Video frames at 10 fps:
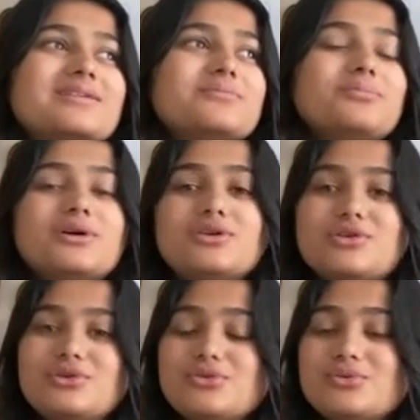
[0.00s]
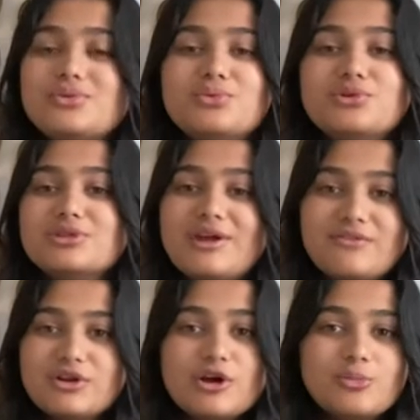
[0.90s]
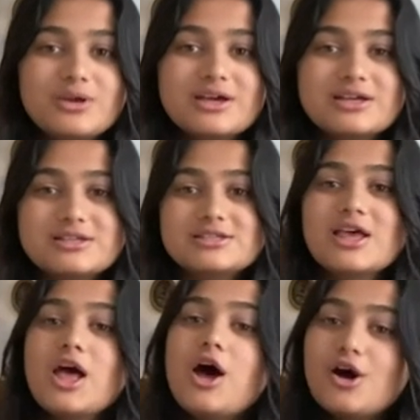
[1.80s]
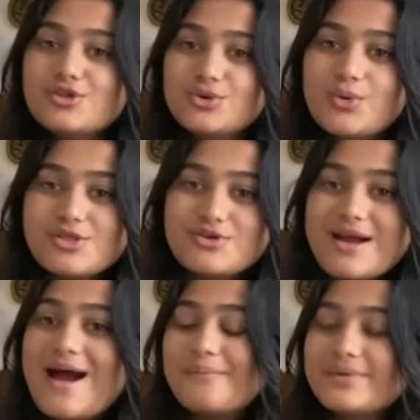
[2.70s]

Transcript: but you will never know because on the weather app,